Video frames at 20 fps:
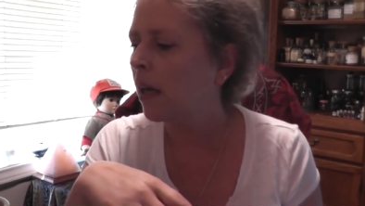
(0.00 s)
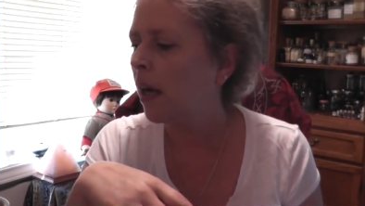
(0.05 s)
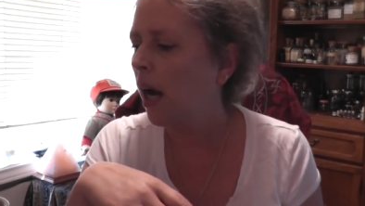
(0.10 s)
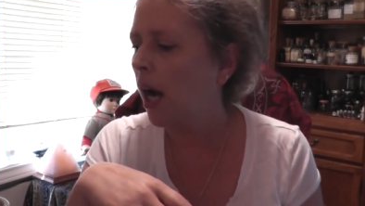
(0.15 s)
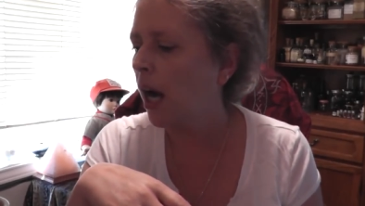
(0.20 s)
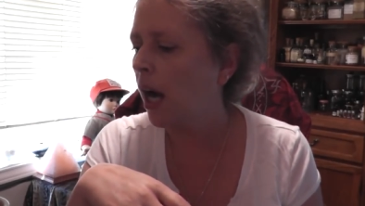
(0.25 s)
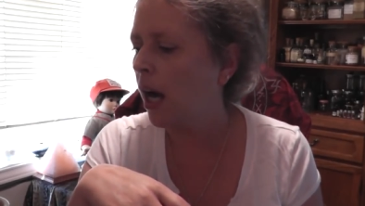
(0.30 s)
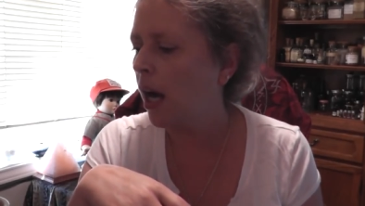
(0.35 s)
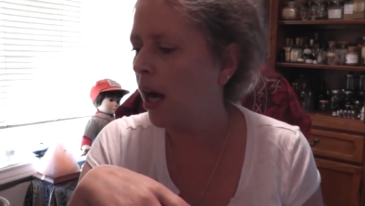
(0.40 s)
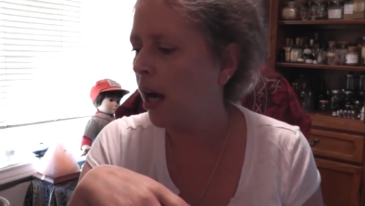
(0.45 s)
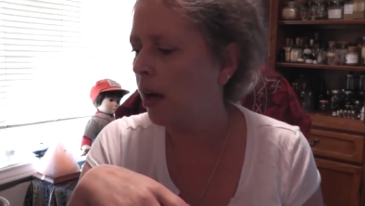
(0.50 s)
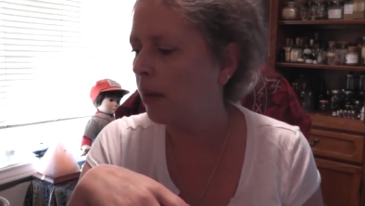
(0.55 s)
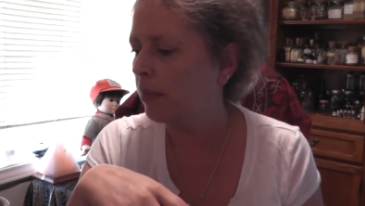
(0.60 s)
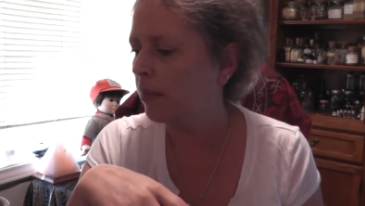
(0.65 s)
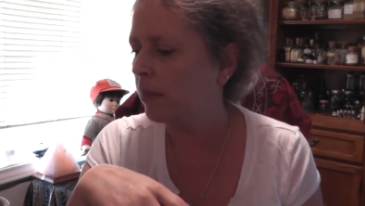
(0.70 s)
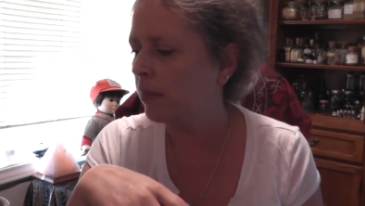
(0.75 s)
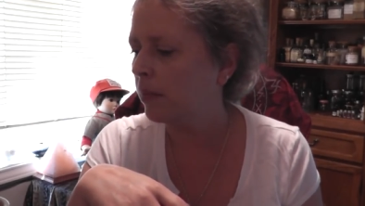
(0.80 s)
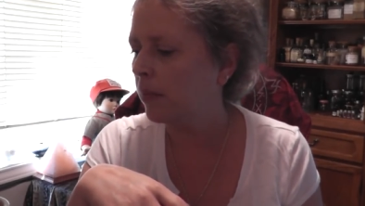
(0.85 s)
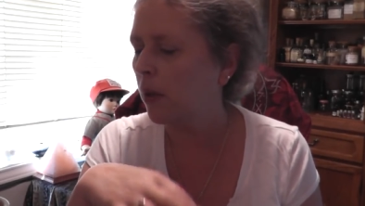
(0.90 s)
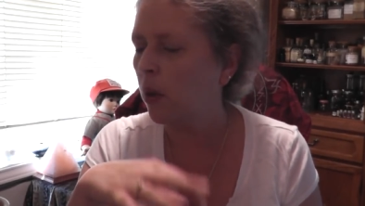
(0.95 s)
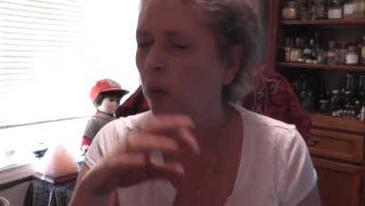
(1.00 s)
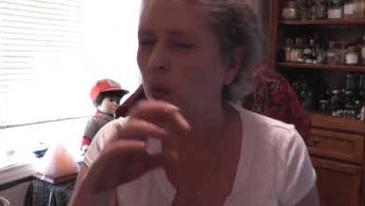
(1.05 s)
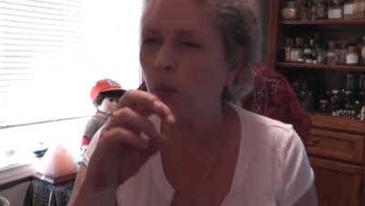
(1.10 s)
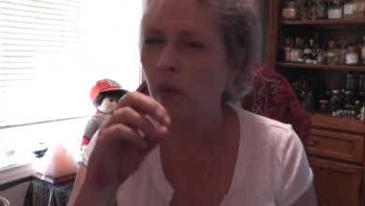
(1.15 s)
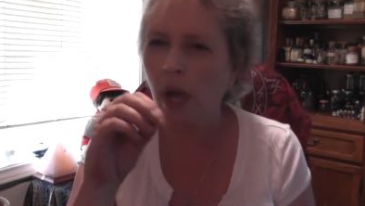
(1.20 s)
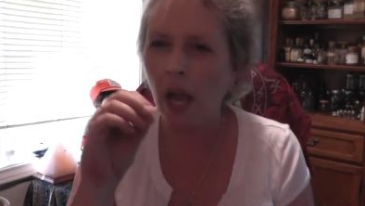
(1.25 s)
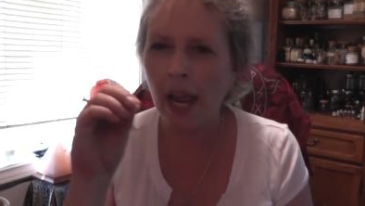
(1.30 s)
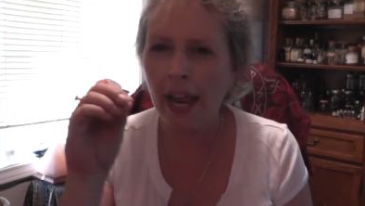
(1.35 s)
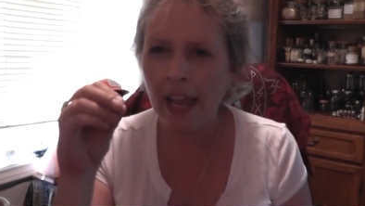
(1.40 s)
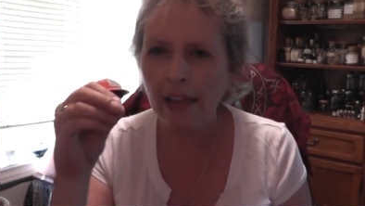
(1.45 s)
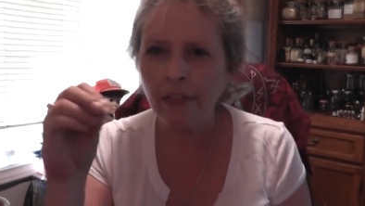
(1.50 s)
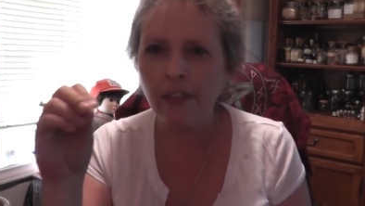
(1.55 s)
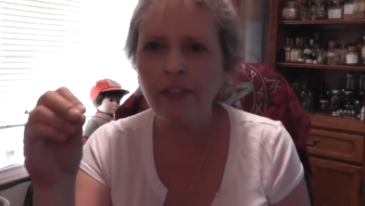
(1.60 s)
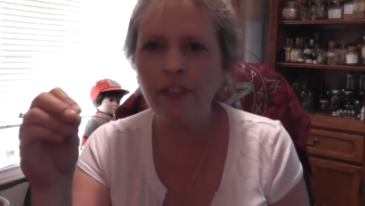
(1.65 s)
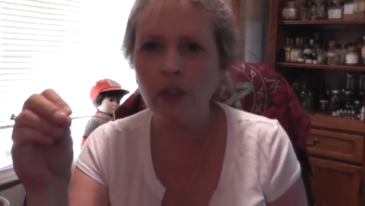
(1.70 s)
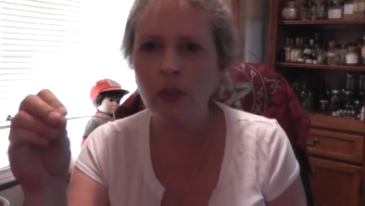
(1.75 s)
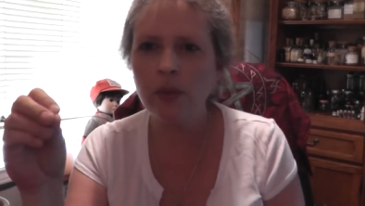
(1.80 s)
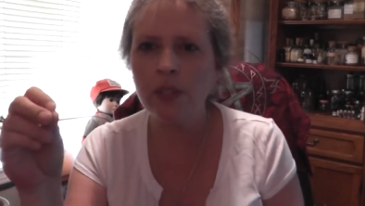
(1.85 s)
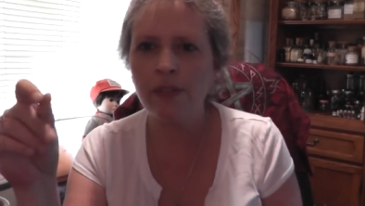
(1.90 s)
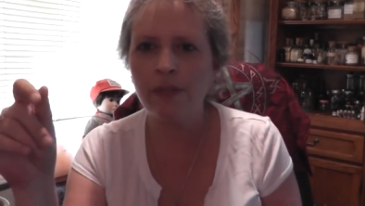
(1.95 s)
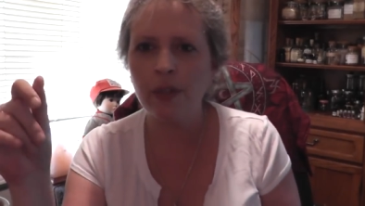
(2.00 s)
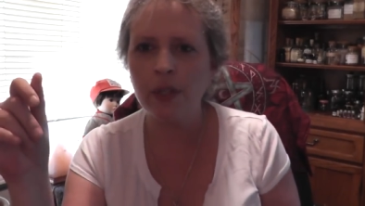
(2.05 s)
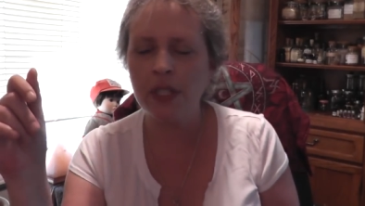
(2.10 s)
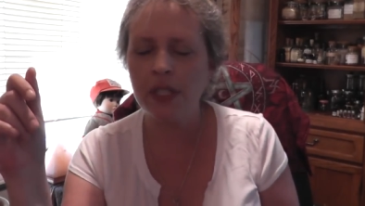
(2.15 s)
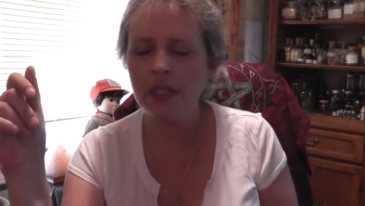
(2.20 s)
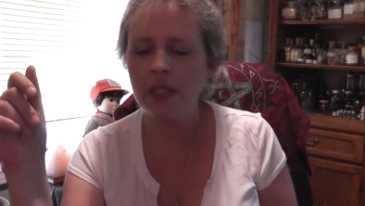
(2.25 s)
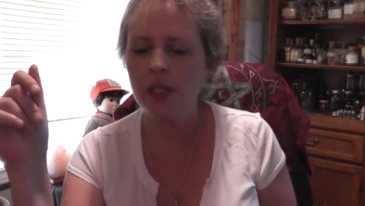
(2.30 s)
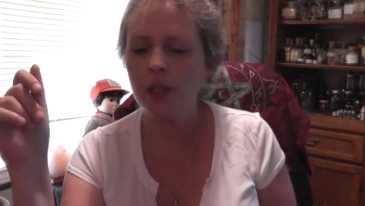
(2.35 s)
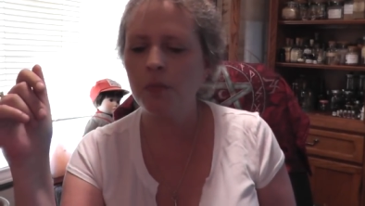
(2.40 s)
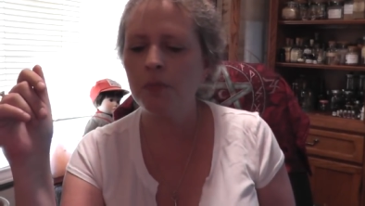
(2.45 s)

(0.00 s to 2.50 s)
I have a few differences,